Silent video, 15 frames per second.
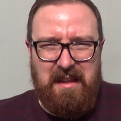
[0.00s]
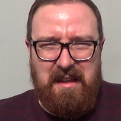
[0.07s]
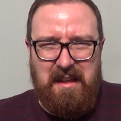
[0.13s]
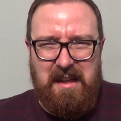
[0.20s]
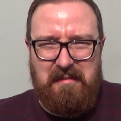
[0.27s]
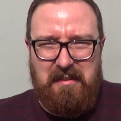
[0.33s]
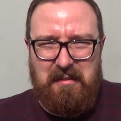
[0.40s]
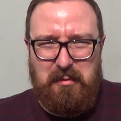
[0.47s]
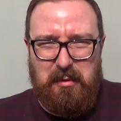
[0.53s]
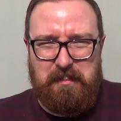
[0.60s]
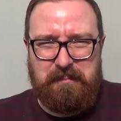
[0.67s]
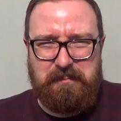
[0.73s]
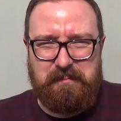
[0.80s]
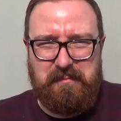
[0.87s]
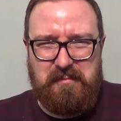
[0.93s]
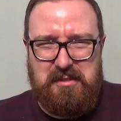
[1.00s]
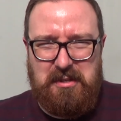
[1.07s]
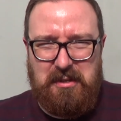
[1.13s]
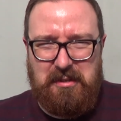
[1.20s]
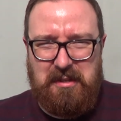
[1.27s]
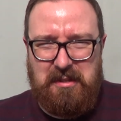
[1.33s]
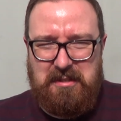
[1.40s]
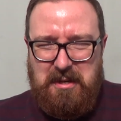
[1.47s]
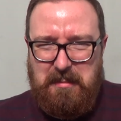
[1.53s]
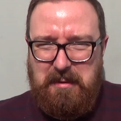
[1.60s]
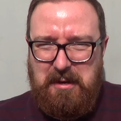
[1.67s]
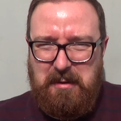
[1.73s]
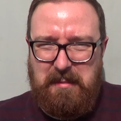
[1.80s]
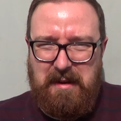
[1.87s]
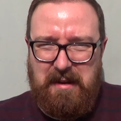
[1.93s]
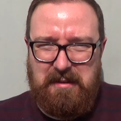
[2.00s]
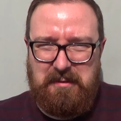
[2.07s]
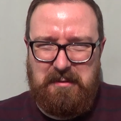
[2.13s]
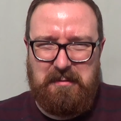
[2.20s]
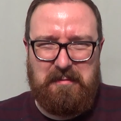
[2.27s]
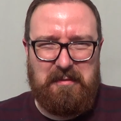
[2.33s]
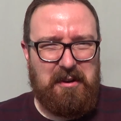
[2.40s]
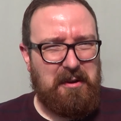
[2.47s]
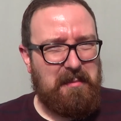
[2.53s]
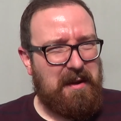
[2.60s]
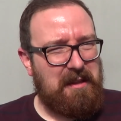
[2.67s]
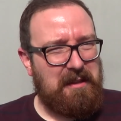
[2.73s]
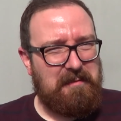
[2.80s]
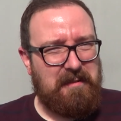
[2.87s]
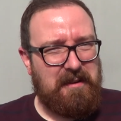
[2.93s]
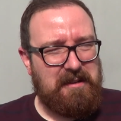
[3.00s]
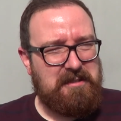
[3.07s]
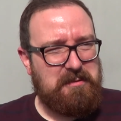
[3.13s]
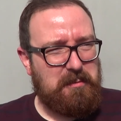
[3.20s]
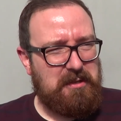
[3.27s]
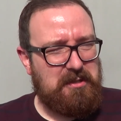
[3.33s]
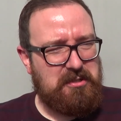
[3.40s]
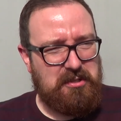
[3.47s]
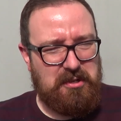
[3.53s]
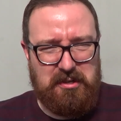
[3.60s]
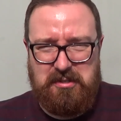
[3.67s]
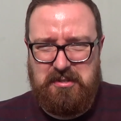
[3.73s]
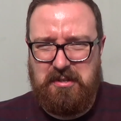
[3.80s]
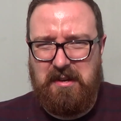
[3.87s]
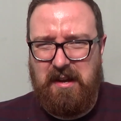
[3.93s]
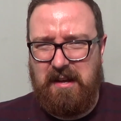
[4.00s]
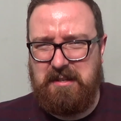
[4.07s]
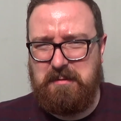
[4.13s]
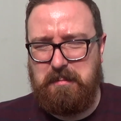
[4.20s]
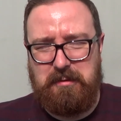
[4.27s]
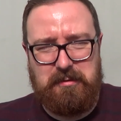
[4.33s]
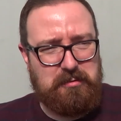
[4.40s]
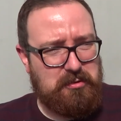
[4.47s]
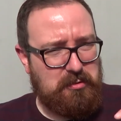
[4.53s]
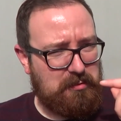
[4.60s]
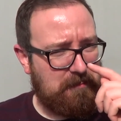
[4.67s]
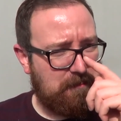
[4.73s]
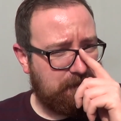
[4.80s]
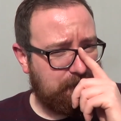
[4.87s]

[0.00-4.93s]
Hey everyone, Toking Tommy coming at you from Halifax, West Yorkshire as per usual.